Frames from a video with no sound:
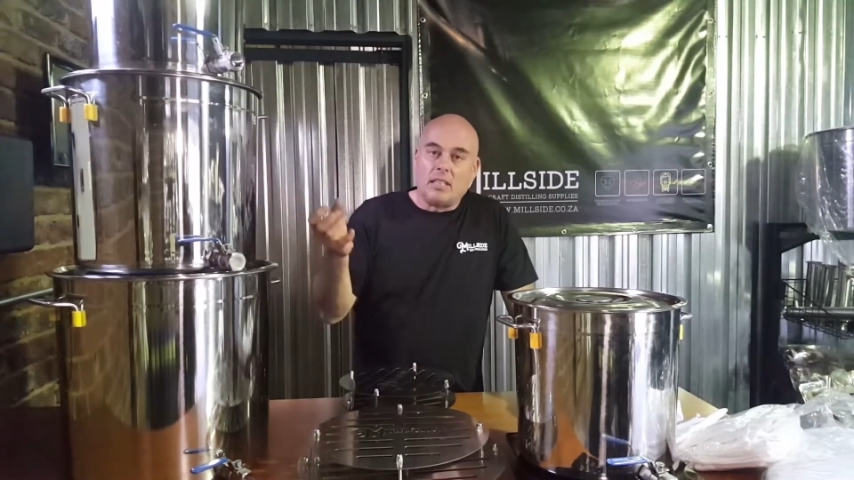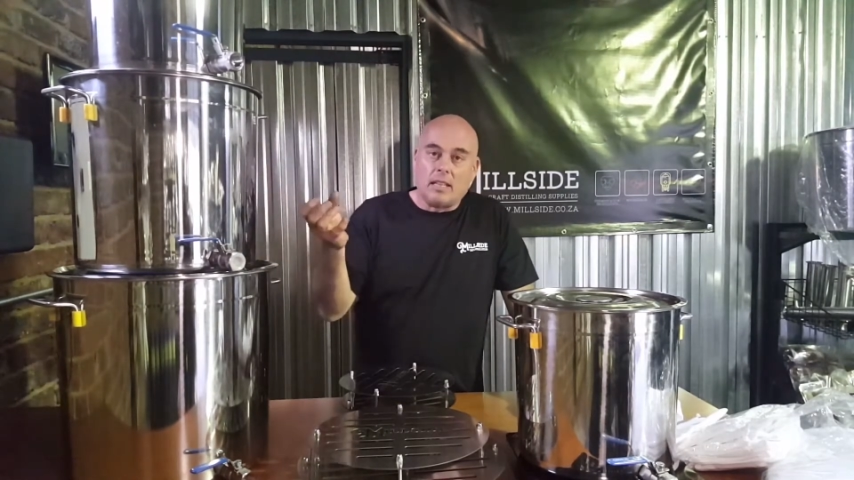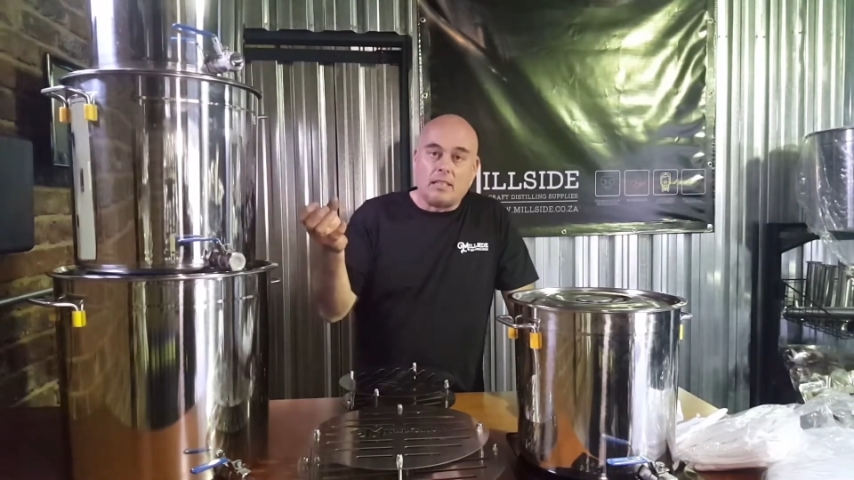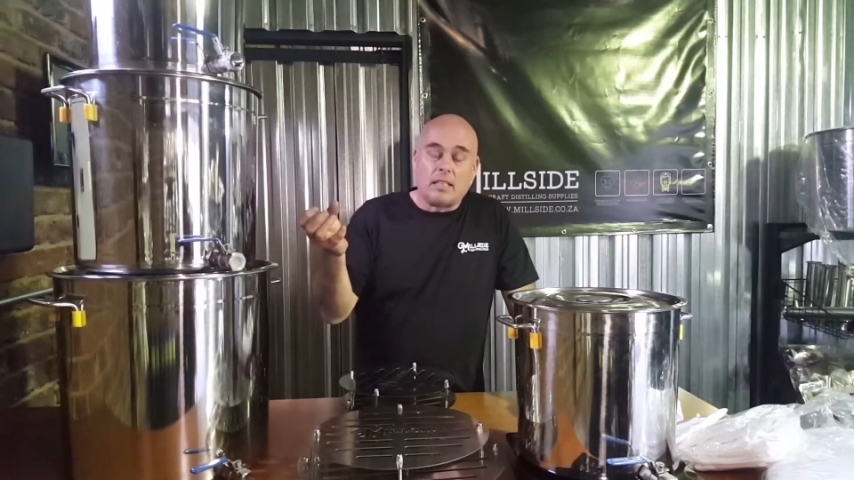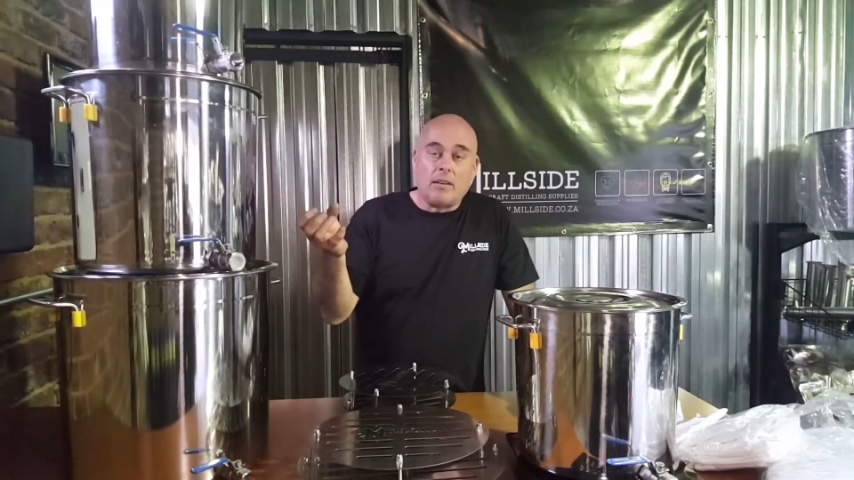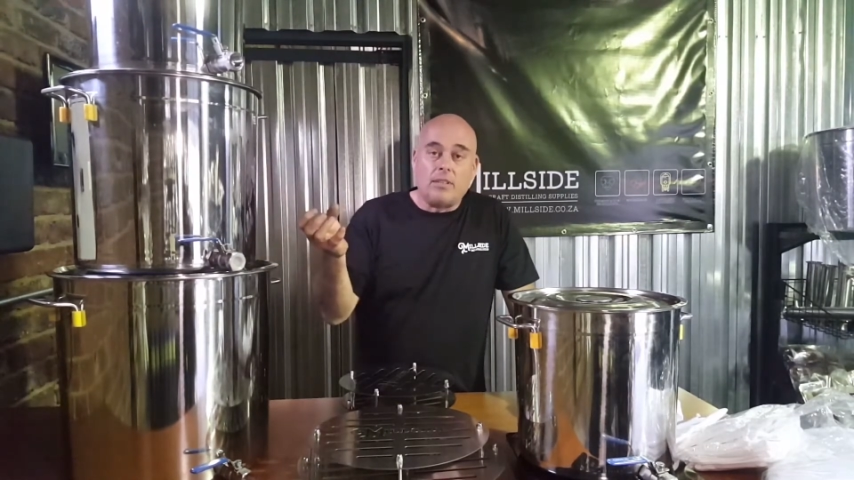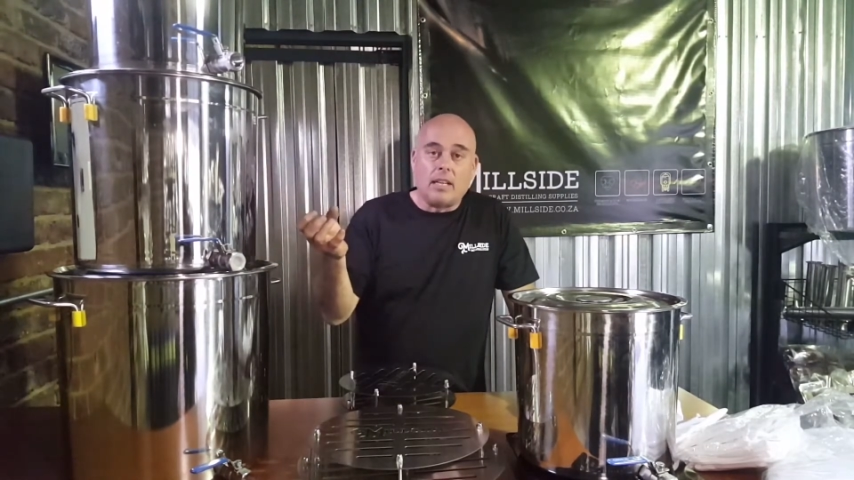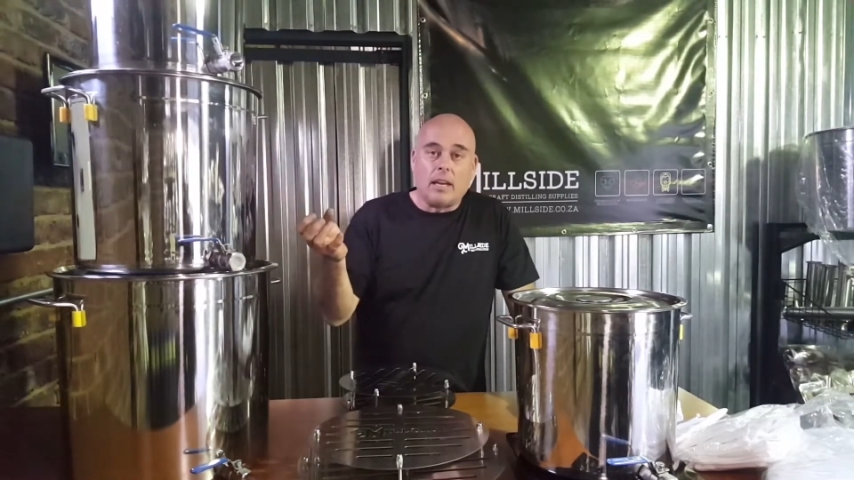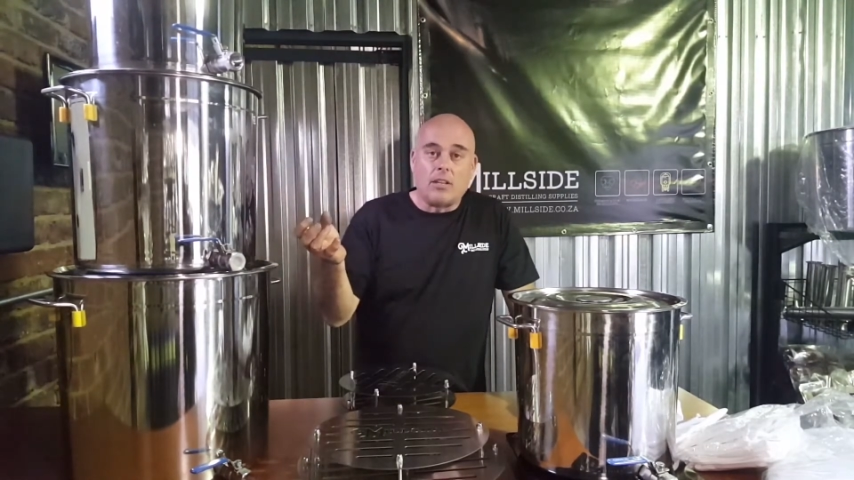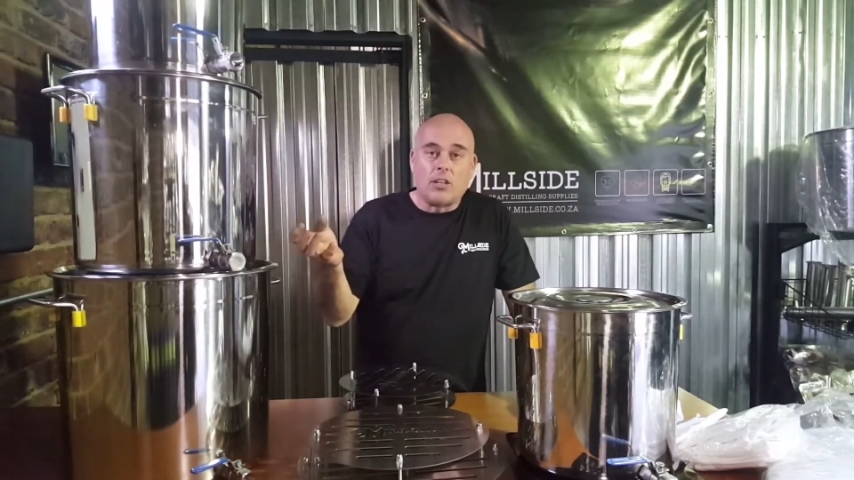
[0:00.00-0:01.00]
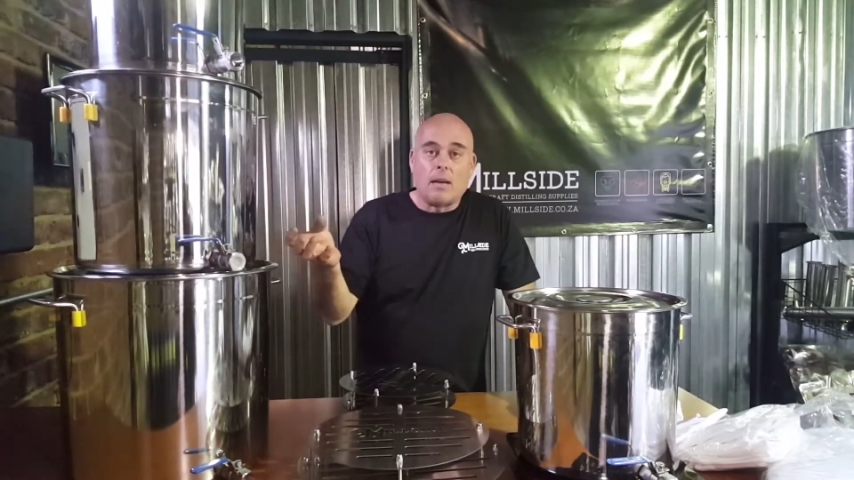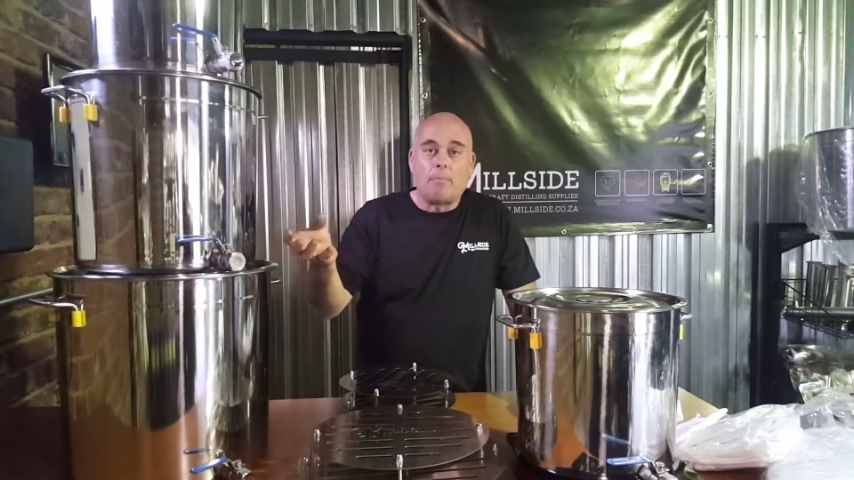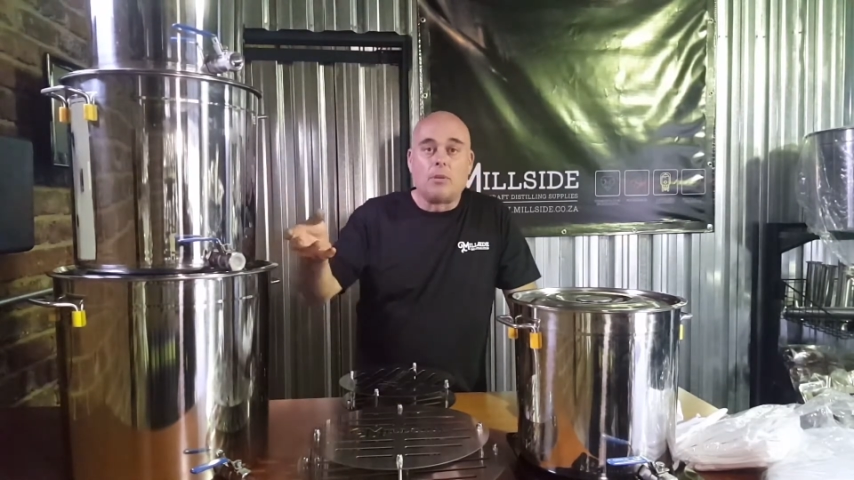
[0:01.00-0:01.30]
that safety catch up,